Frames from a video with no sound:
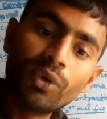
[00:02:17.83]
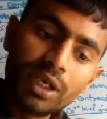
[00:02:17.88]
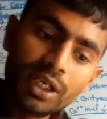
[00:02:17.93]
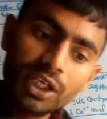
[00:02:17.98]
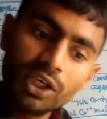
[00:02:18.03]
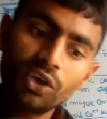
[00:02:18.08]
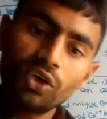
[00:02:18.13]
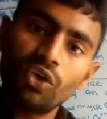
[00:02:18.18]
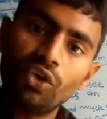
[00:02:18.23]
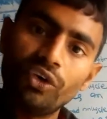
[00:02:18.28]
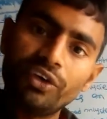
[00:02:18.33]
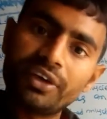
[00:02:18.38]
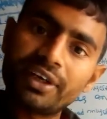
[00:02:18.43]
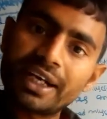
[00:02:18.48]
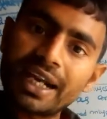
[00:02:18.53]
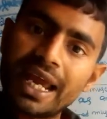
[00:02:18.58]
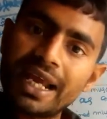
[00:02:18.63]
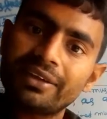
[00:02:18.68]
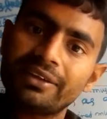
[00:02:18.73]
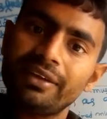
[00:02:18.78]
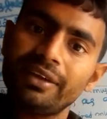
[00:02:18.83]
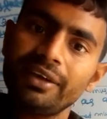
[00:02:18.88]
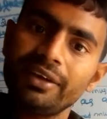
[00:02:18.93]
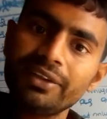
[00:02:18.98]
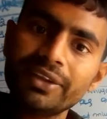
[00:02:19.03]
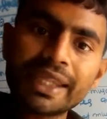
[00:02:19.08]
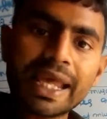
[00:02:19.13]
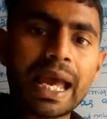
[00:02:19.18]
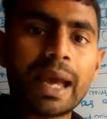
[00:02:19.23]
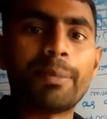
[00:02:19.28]
only contraction
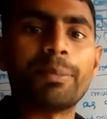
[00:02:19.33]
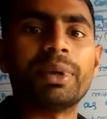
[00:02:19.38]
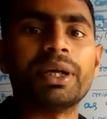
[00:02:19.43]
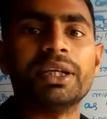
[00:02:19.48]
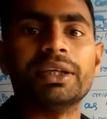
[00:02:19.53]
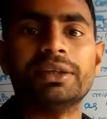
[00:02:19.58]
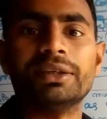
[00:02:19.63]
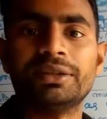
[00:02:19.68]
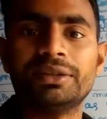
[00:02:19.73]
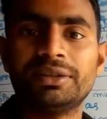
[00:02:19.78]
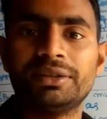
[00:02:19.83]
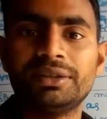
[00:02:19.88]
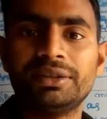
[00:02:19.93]
is happening.